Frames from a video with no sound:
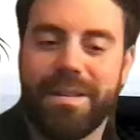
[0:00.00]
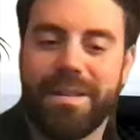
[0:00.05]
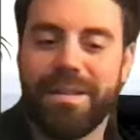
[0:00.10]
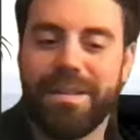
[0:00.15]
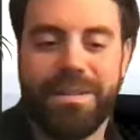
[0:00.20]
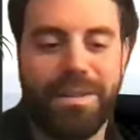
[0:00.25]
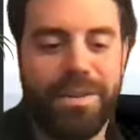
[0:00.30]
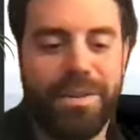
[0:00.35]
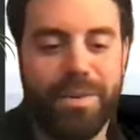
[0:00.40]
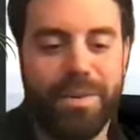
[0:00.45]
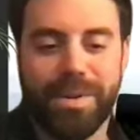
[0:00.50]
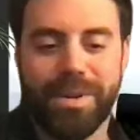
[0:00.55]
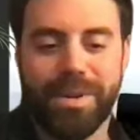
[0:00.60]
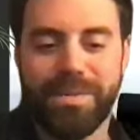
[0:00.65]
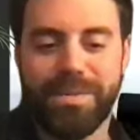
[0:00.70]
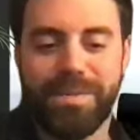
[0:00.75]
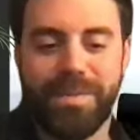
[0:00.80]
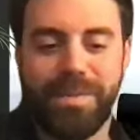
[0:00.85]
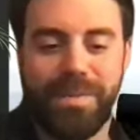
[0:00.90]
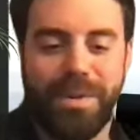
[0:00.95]
was
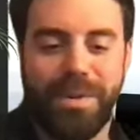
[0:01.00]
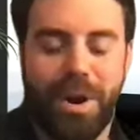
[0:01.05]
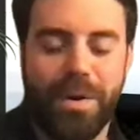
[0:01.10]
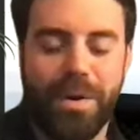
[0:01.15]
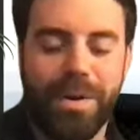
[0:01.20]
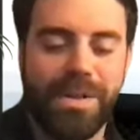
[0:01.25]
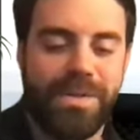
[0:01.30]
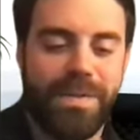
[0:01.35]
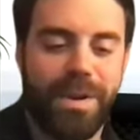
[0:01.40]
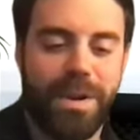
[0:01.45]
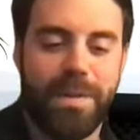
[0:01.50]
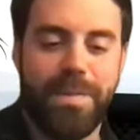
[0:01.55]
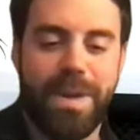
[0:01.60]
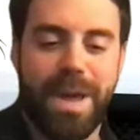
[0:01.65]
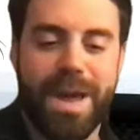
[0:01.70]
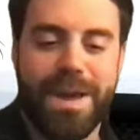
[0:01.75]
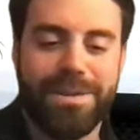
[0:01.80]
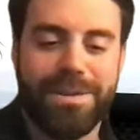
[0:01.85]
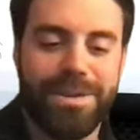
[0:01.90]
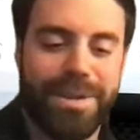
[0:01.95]
always very
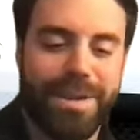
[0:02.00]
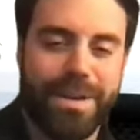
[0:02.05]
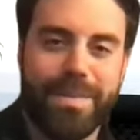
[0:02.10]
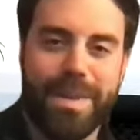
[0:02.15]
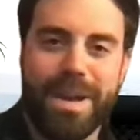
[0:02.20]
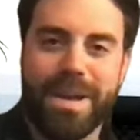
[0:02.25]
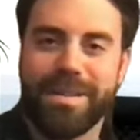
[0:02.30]
passionate about